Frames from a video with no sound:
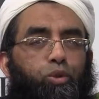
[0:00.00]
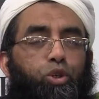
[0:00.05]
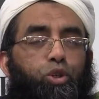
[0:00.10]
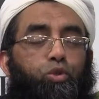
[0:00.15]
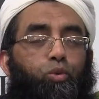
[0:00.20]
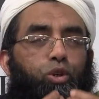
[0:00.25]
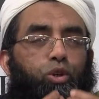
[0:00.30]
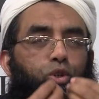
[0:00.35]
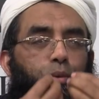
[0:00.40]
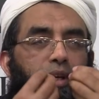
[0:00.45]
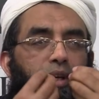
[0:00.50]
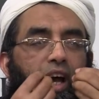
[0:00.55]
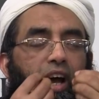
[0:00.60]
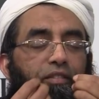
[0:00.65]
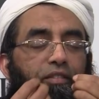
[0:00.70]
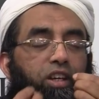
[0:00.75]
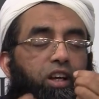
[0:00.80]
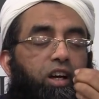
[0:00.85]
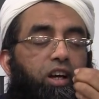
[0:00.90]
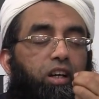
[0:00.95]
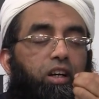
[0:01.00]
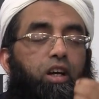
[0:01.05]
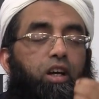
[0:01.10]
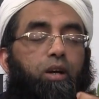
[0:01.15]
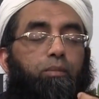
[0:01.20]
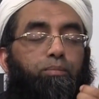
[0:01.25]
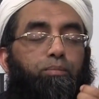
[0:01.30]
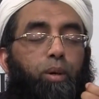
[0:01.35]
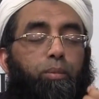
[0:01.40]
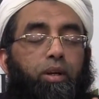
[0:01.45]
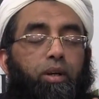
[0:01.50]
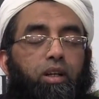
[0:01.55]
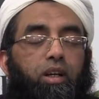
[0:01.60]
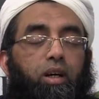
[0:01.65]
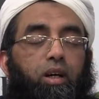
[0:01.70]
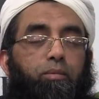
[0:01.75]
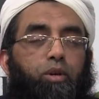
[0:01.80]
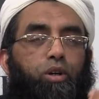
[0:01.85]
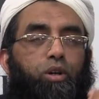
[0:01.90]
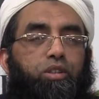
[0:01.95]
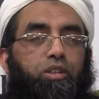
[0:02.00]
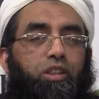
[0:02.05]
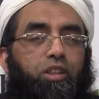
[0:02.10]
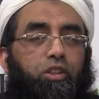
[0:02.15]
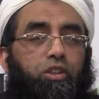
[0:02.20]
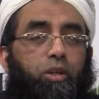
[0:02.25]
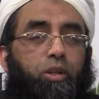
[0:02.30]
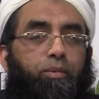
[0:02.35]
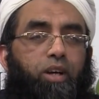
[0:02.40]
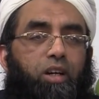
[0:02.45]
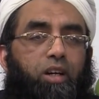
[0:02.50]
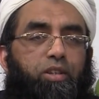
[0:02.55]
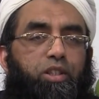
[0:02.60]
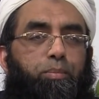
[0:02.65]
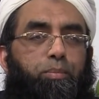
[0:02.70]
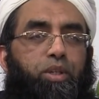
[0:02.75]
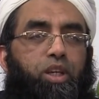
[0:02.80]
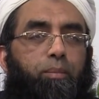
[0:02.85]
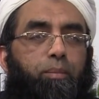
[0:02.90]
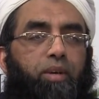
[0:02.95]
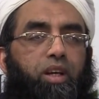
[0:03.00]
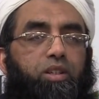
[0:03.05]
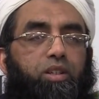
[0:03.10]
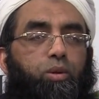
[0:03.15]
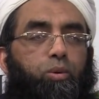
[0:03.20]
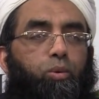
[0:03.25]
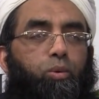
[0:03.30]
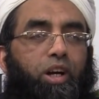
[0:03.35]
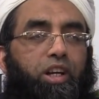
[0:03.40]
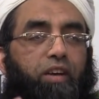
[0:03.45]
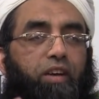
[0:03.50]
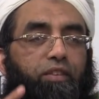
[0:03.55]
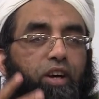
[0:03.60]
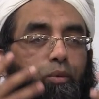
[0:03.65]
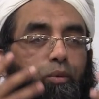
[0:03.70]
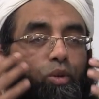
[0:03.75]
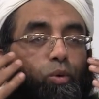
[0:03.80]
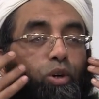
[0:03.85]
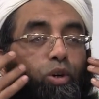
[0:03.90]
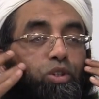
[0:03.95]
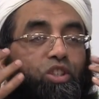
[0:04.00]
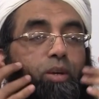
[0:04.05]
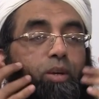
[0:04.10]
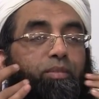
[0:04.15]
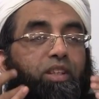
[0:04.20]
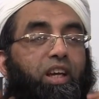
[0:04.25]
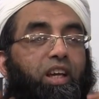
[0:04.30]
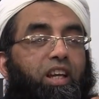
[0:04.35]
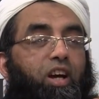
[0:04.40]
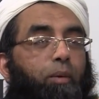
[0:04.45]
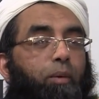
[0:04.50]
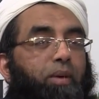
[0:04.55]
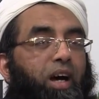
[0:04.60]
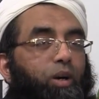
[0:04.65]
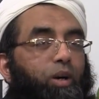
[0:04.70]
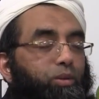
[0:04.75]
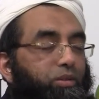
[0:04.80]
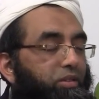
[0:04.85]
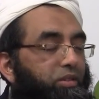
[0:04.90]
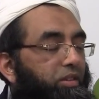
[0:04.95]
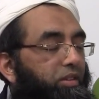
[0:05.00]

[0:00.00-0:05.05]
just want to be having a bubble gum or some kind of spearmint or whatever. We want something in our mouth.